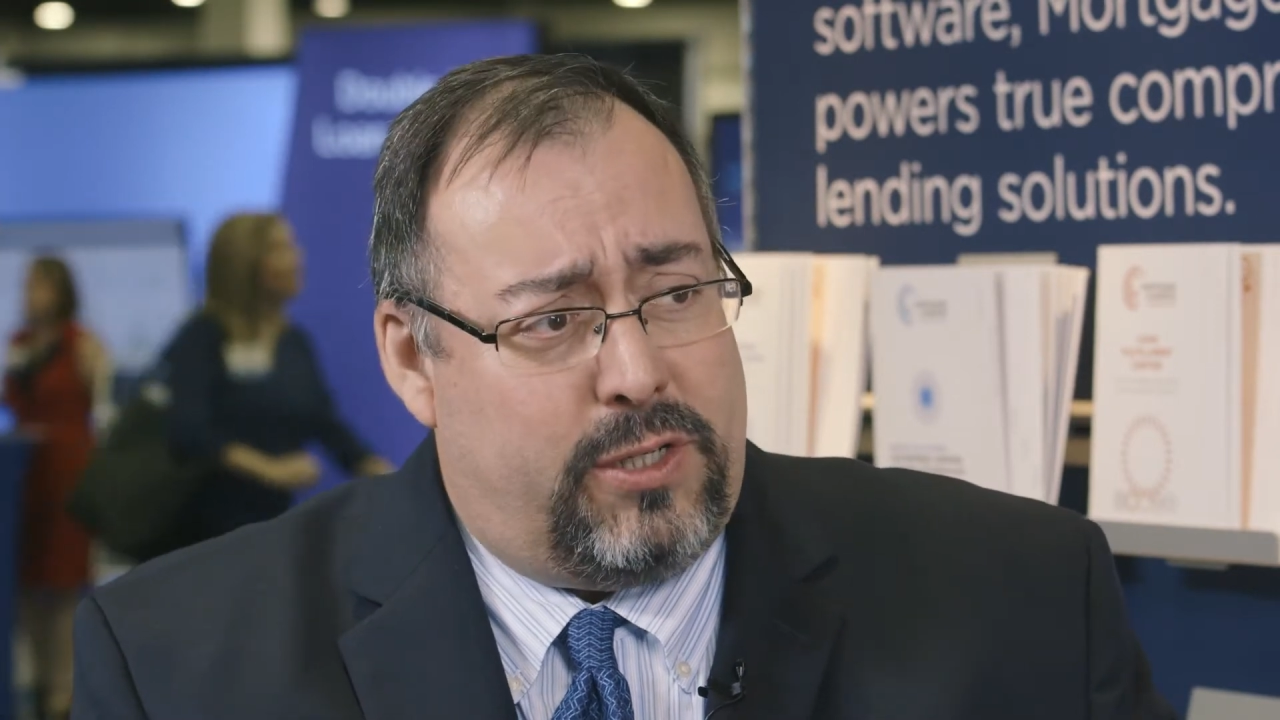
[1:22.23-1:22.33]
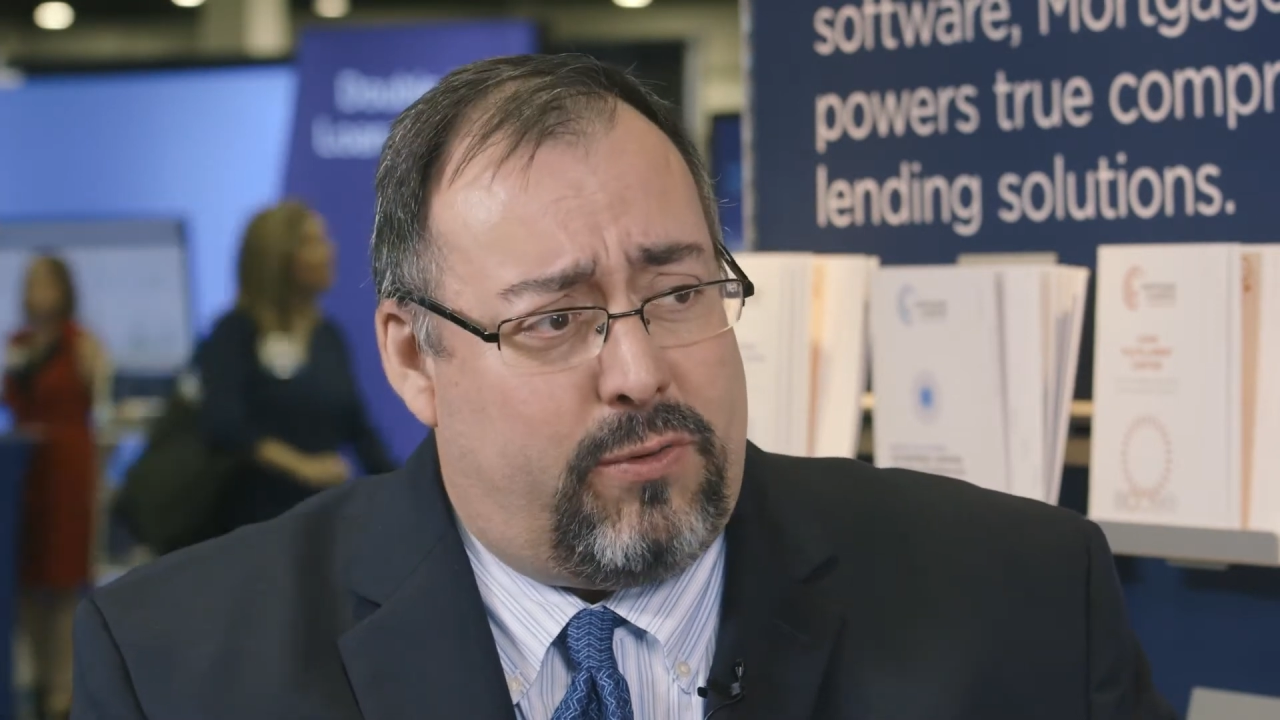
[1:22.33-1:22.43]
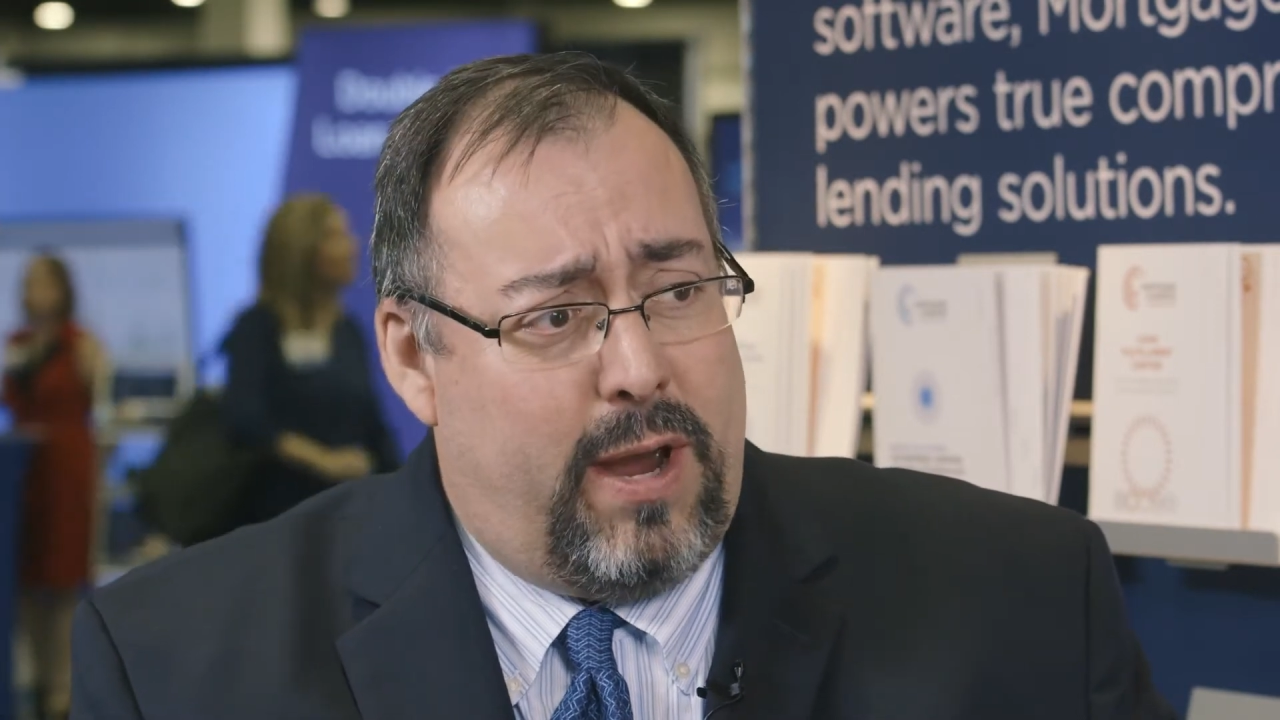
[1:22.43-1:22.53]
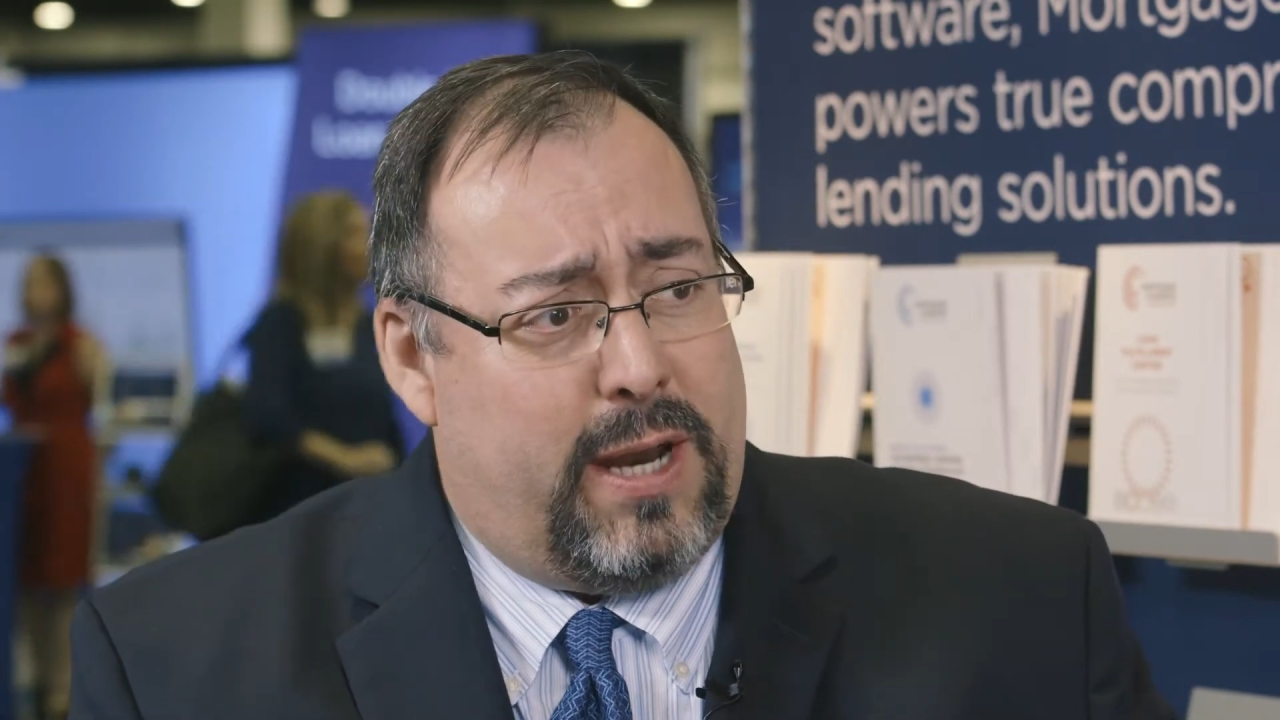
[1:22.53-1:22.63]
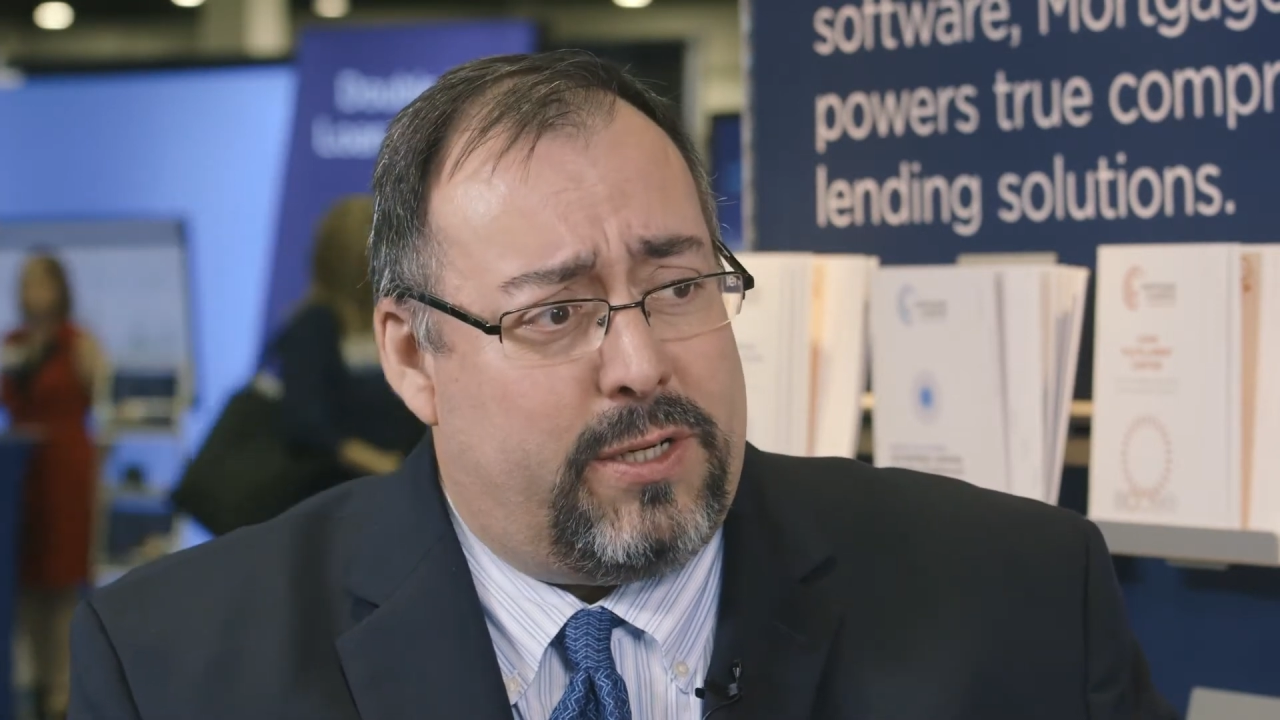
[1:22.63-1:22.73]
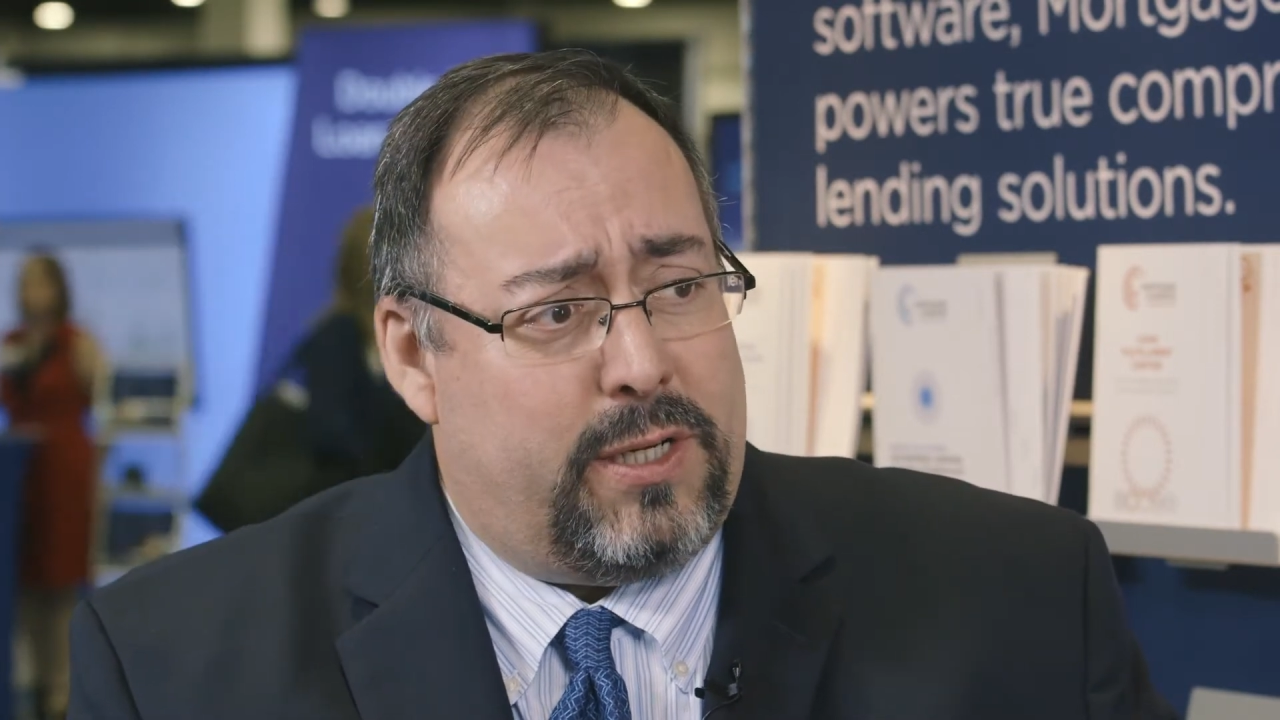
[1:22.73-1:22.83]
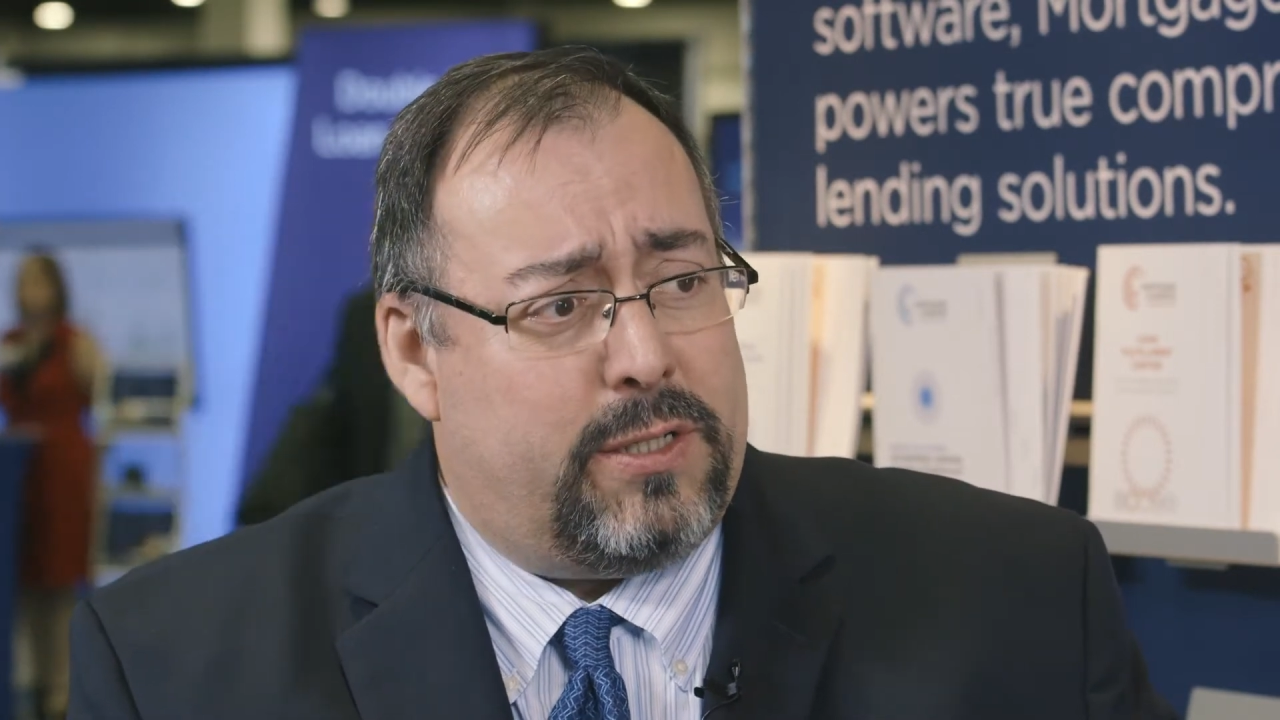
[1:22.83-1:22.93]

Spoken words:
strategy.